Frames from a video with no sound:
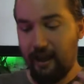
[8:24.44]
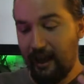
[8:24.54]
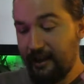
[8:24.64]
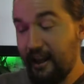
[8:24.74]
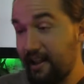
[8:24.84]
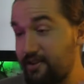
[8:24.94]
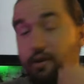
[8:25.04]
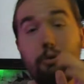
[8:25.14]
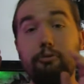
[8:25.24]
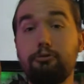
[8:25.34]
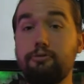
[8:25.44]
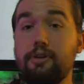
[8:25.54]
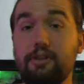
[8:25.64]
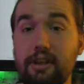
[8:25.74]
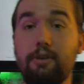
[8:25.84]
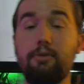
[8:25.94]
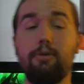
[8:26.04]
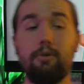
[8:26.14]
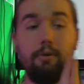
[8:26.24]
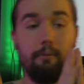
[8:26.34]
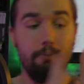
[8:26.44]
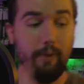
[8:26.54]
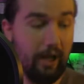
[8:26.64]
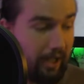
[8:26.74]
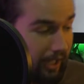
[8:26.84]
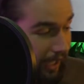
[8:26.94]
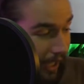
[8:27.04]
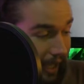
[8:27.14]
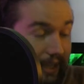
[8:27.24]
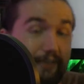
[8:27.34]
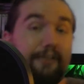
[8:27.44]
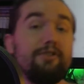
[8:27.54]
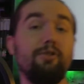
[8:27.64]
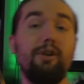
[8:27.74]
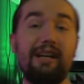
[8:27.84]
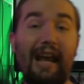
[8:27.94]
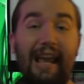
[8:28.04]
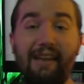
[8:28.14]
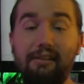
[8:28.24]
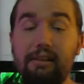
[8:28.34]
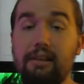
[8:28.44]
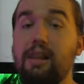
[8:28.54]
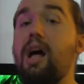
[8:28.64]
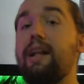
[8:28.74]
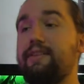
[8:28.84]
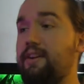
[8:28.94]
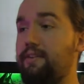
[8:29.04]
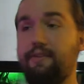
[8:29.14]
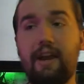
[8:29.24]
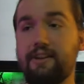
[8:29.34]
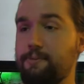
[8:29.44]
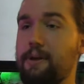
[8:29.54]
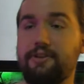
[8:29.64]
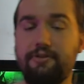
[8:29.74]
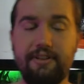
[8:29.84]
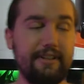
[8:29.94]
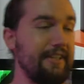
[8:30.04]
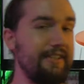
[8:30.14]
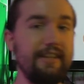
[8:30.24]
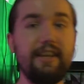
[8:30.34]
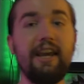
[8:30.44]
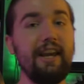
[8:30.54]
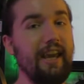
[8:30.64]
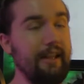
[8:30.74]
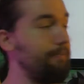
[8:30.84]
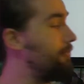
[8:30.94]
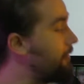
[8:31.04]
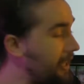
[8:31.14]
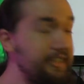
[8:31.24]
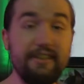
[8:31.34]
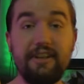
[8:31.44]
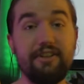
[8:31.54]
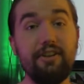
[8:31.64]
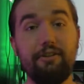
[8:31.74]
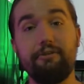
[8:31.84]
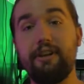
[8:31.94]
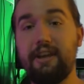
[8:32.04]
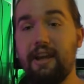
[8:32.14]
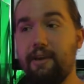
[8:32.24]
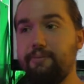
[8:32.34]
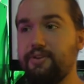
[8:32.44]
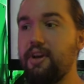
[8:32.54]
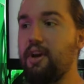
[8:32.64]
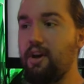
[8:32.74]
And it's really cool. I have enjoyed a lot of Xbox 360 and PlayStation 3 games